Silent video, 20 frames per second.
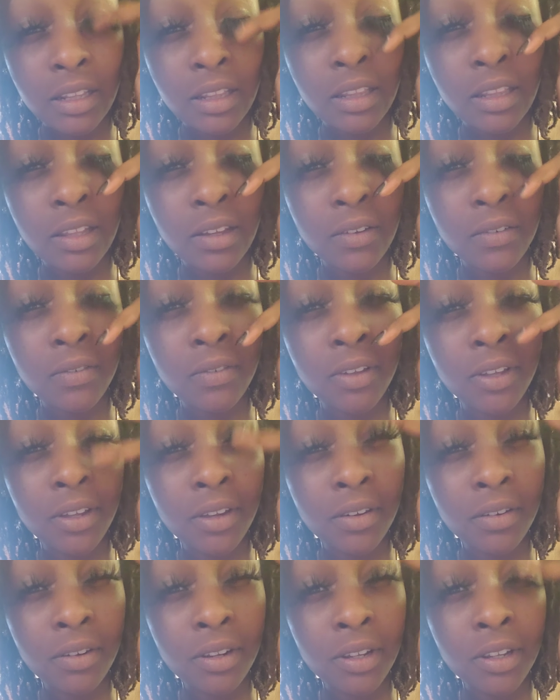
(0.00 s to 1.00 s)
they're
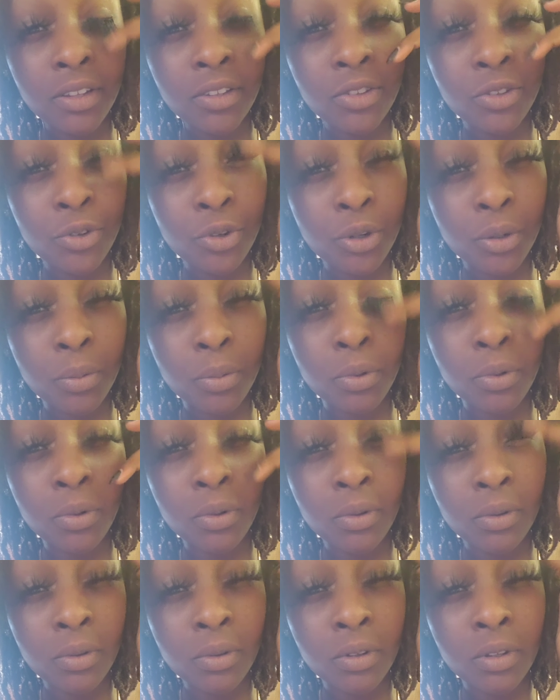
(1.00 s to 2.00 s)
very
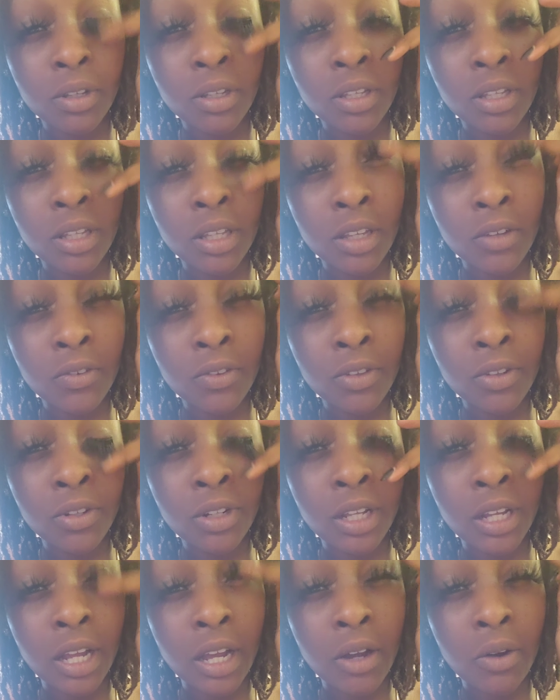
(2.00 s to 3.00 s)
durable, even though
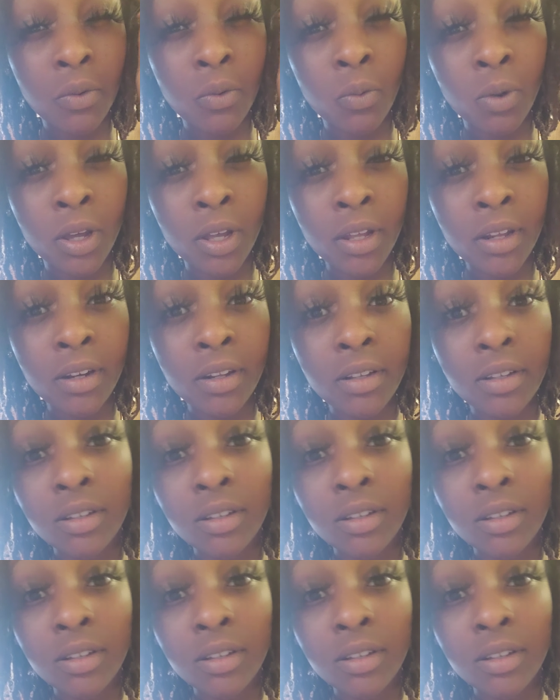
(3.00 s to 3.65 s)
they got wet,